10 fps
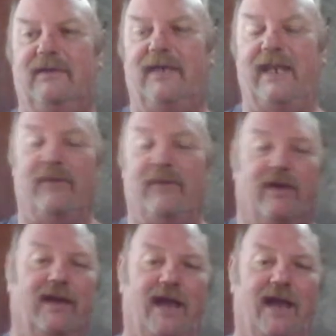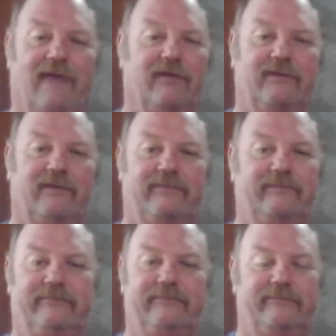Anyone can have
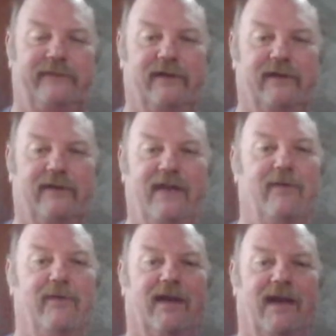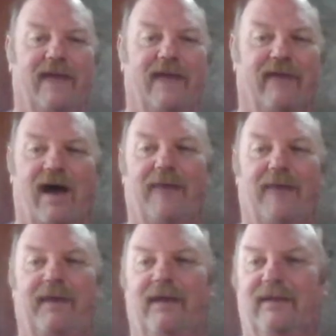anyone can have a hobby.